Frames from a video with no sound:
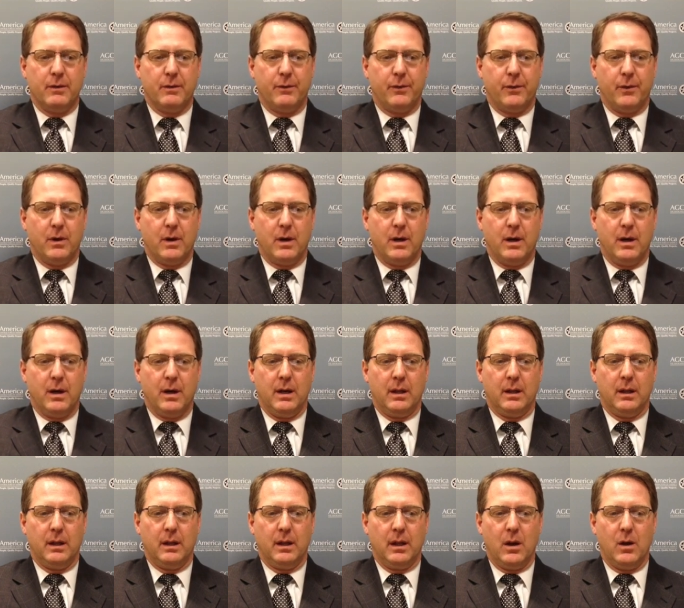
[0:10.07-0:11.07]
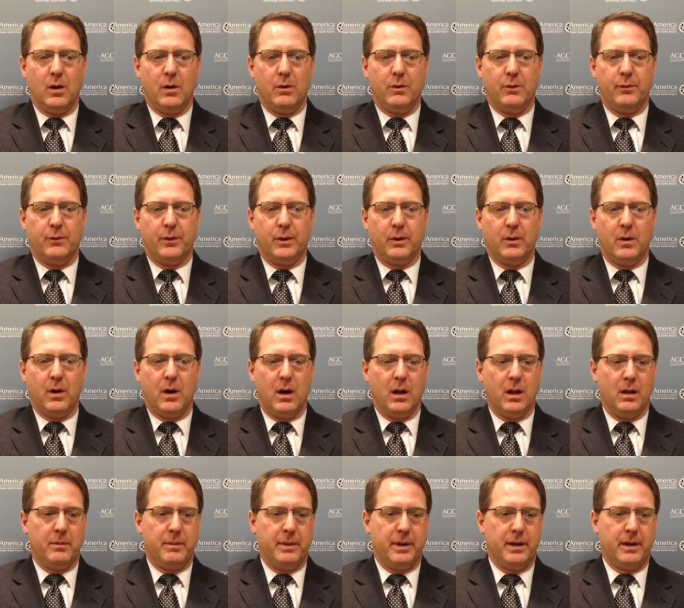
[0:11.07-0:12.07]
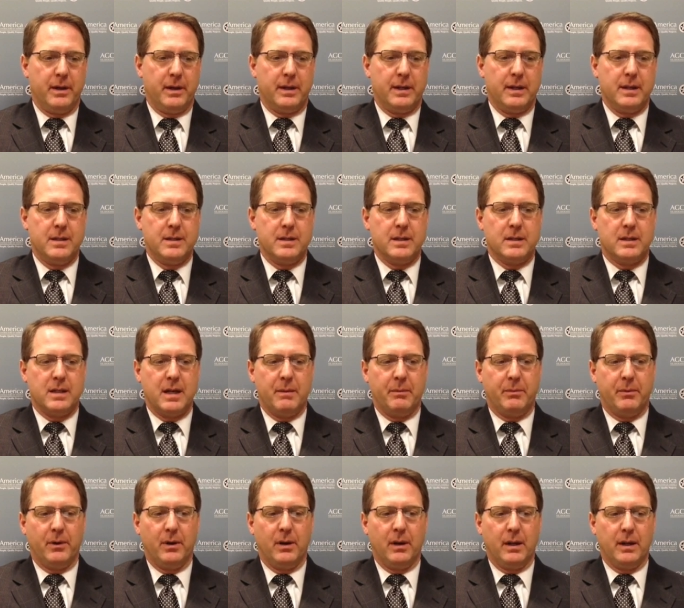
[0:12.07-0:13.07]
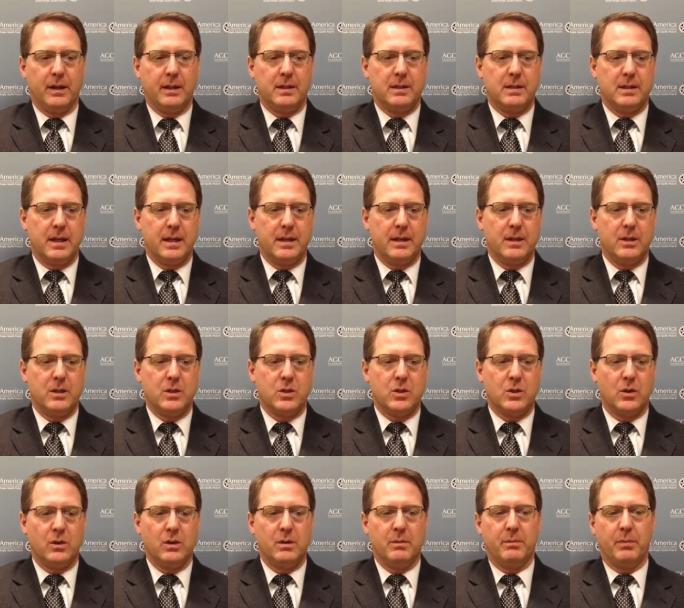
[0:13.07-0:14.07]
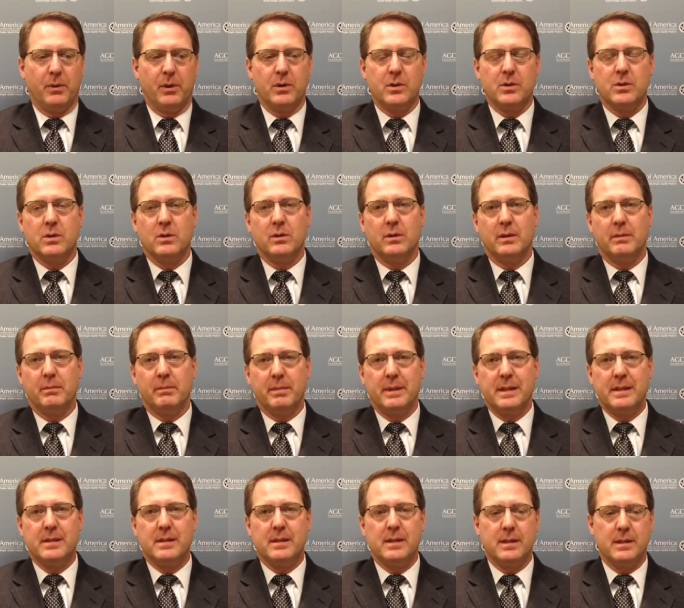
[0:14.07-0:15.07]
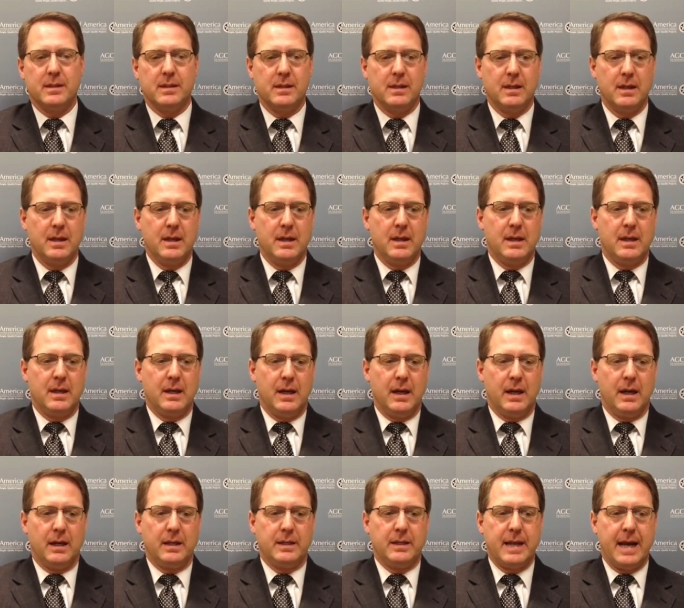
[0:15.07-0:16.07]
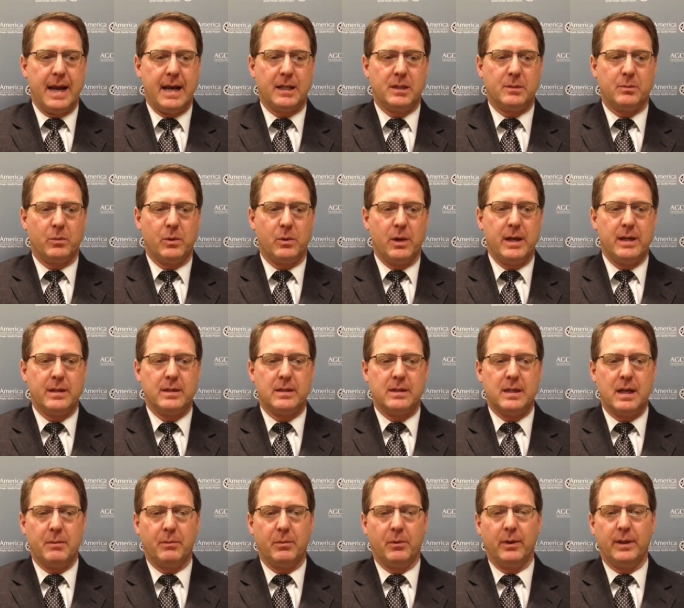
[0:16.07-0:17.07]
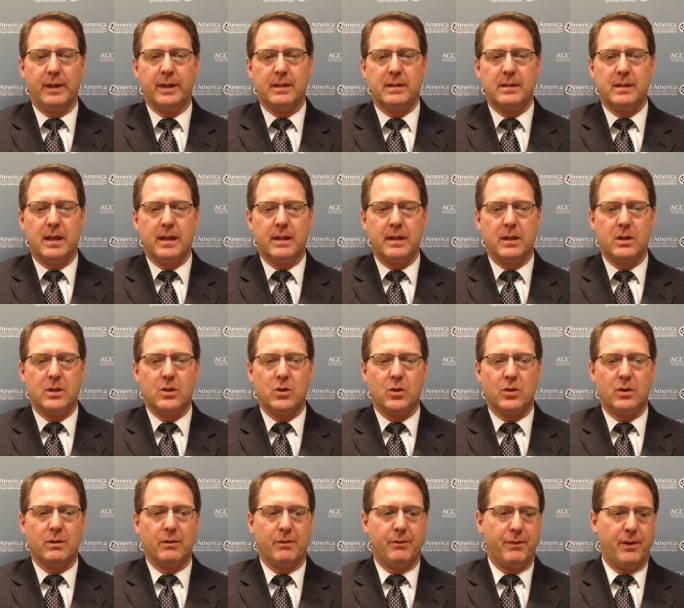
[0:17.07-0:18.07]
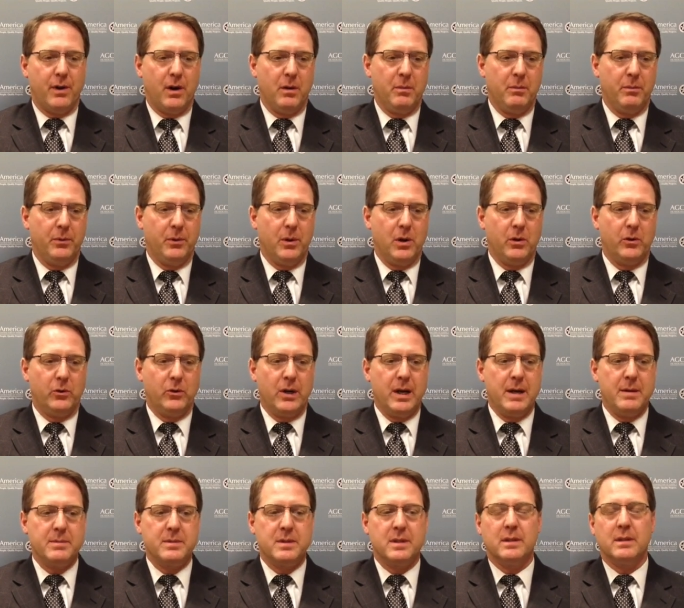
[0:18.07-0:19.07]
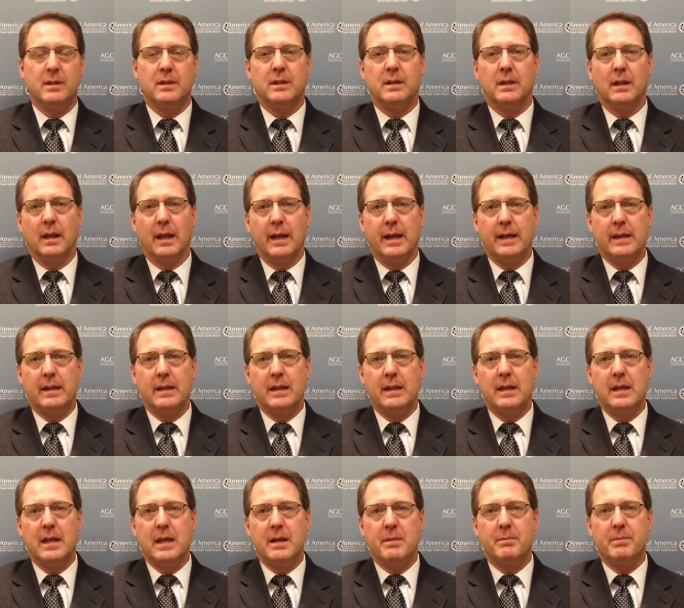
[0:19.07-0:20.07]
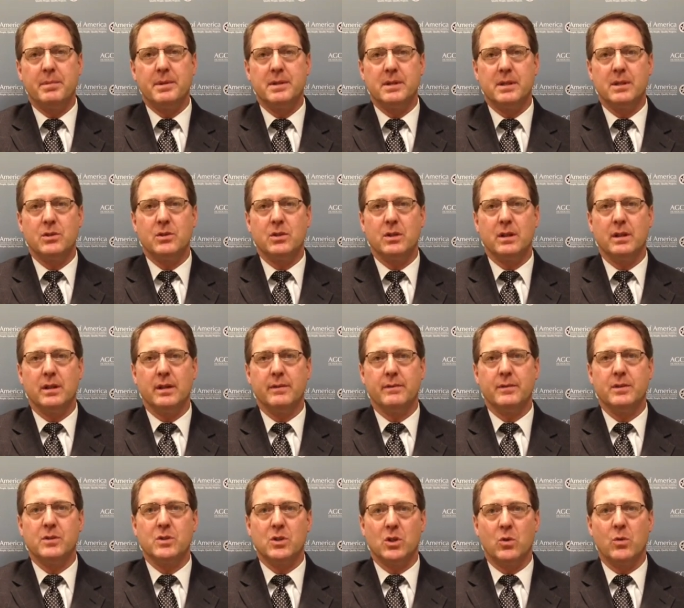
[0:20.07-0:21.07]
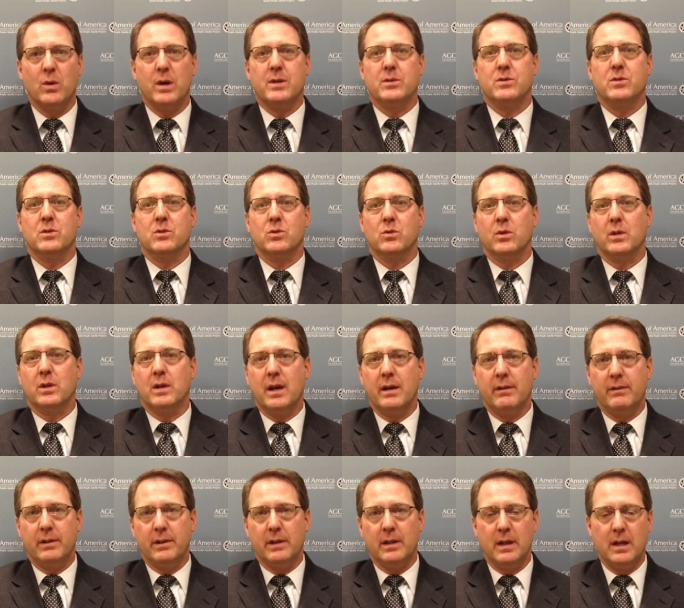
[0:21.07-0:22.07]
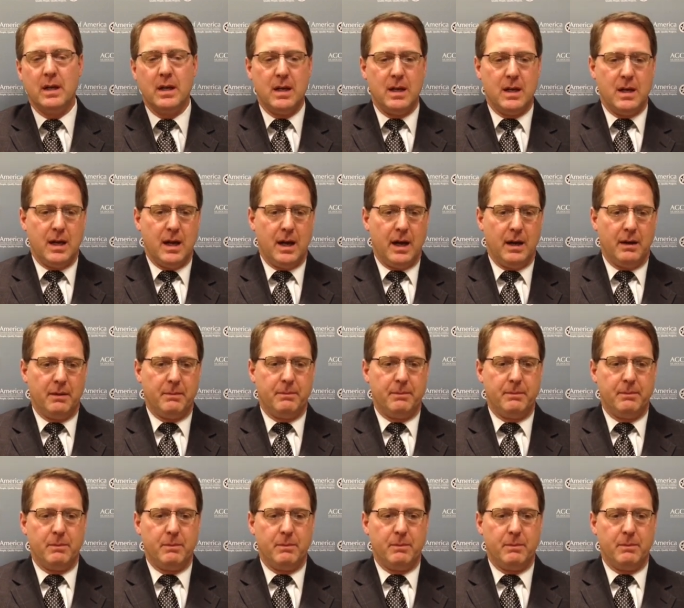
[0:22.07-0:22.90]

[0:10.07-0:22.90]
for, uh, low for all Americans. It temporarily extended certain personal and business uh, tax breaks, temporarily extended certain farm programs, and delayed the imposition of the sequester. So it covered a